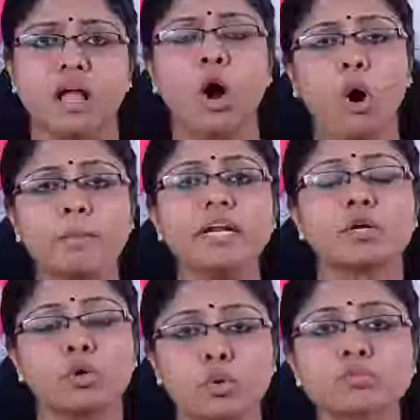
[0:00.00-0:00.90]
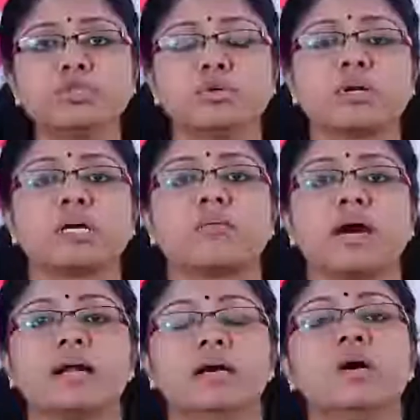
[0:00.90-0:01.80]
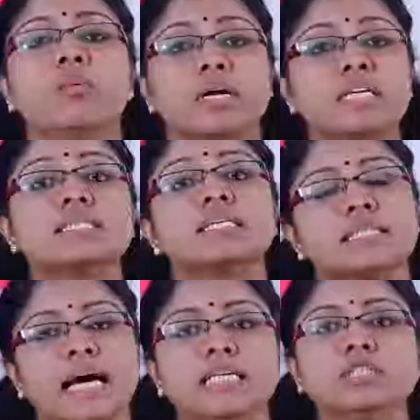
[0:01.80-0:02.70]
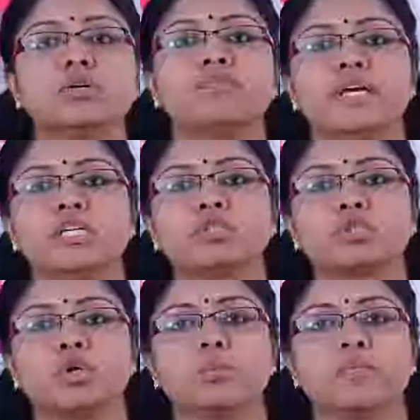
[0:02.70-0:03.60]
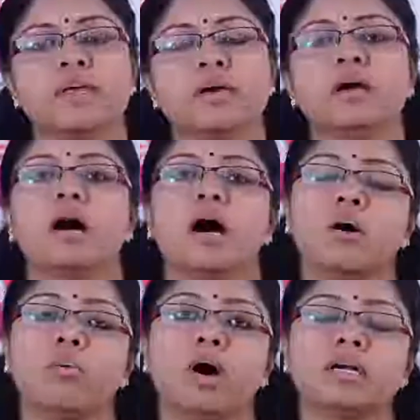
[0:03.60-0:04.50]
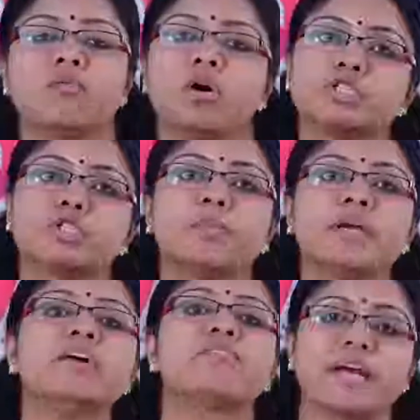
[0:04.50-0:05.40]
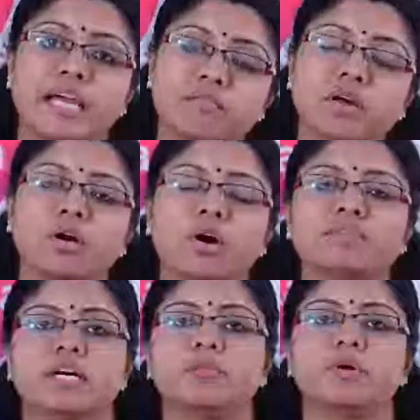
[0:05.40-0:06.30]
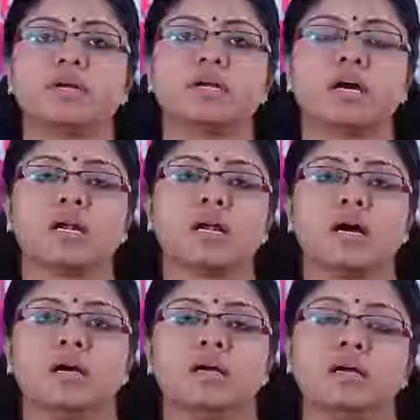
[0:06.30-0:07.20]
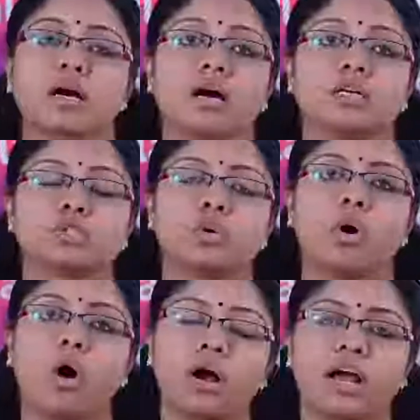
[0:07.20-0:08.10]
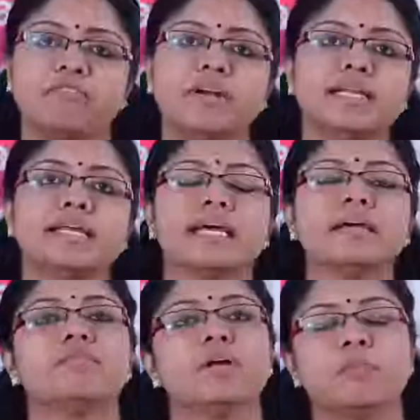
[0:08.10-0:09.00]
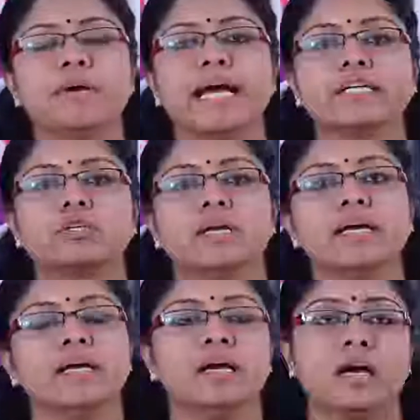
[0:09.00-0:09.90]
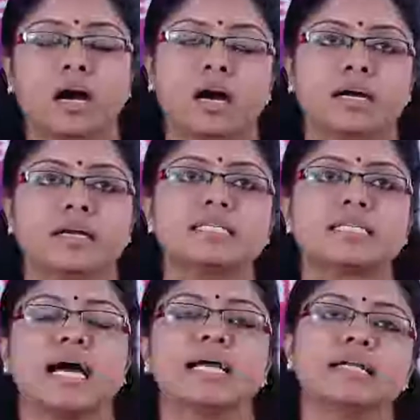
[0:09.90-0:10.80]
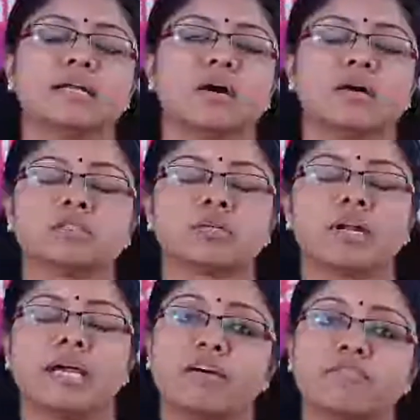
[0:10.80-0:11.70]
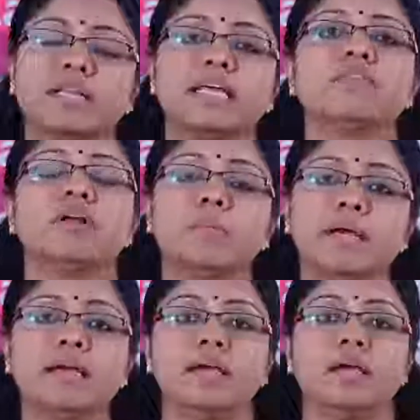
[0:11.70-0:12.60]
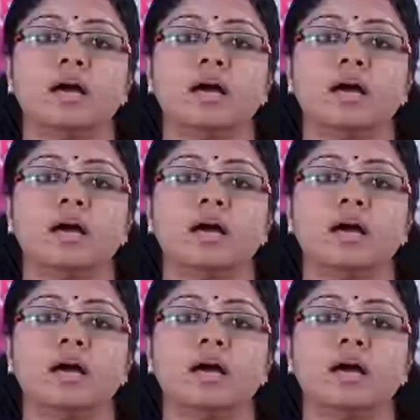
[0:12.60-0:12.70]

how many rooms you require, what is the size of each room, what should be the framework of that particular so everything will be actually designed in everything will be